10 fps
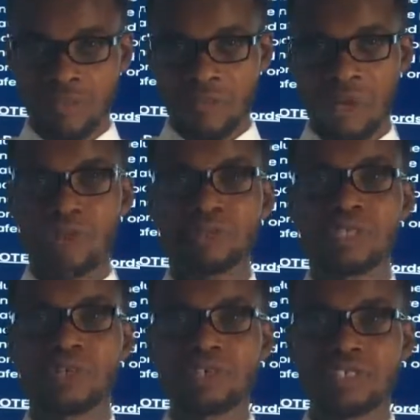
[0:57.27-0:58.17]
Follow me
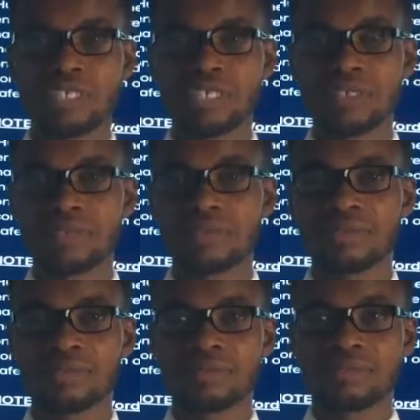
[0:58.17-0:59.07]
closely
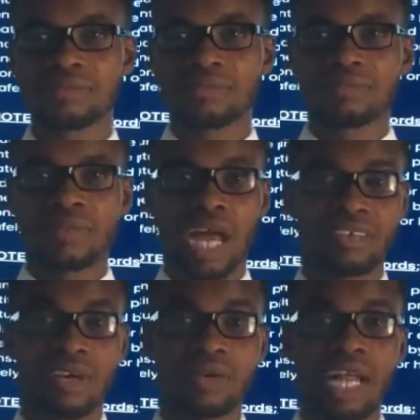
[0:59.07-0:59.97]

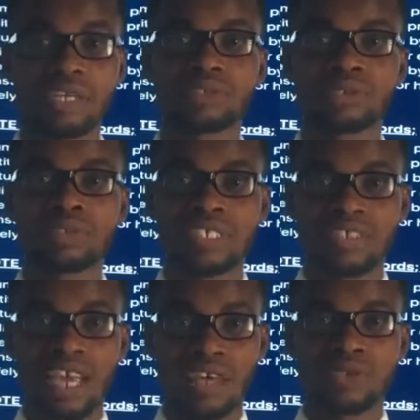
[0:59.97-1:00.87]
as I would like to
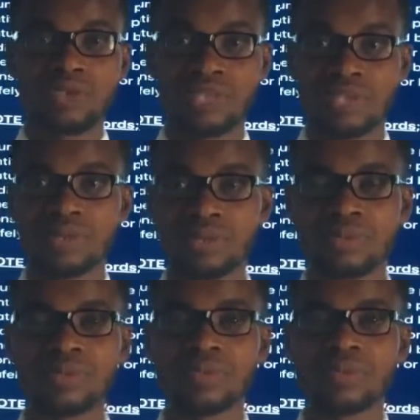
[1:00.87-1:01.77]
discuss with you
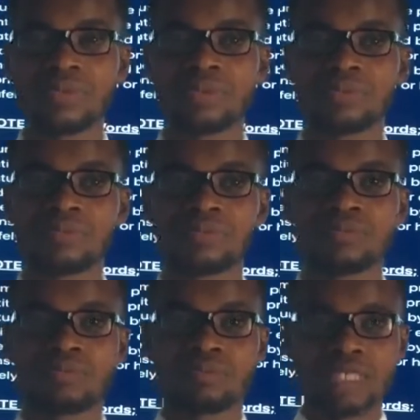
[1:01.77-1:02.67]

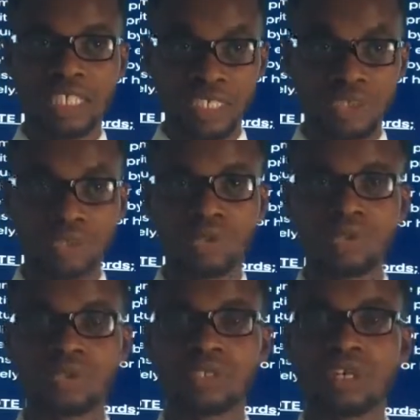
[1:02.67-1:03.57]
issues